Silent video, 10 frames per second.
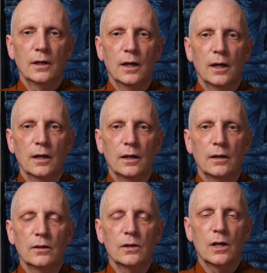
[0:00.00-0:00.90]

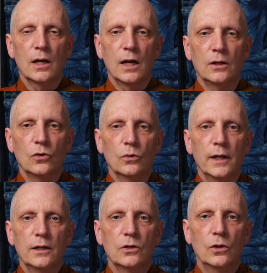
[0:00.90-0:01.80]
And don't
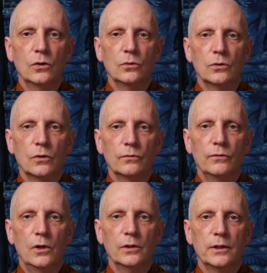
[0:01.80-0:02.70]
let it go. Don't
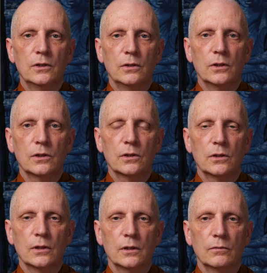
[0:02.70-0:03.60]
fall into
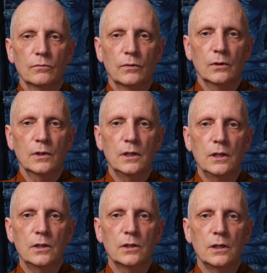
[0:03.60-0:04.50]
this very
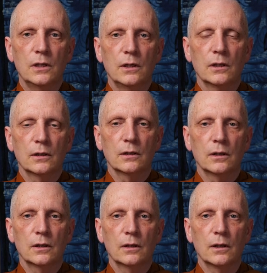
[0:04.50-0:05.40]
easy
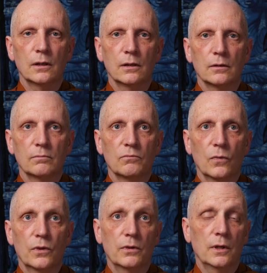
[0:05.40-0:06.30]

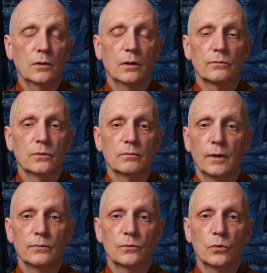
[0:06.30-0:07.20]
thing
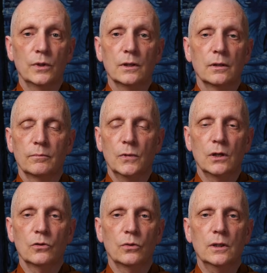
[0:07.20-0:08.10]
of
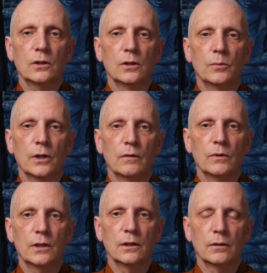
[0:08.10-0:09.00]
being critical about
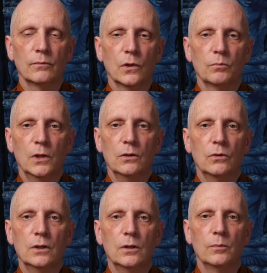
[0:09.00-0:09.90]
everything. Being
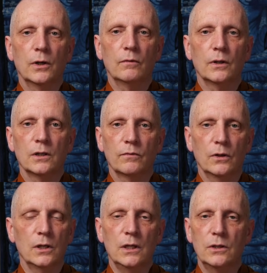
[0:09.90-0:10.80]
critical about everything is
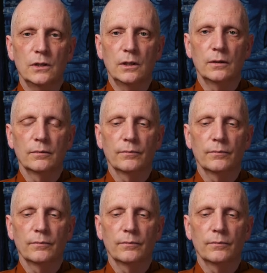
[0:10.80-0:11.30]
very easy,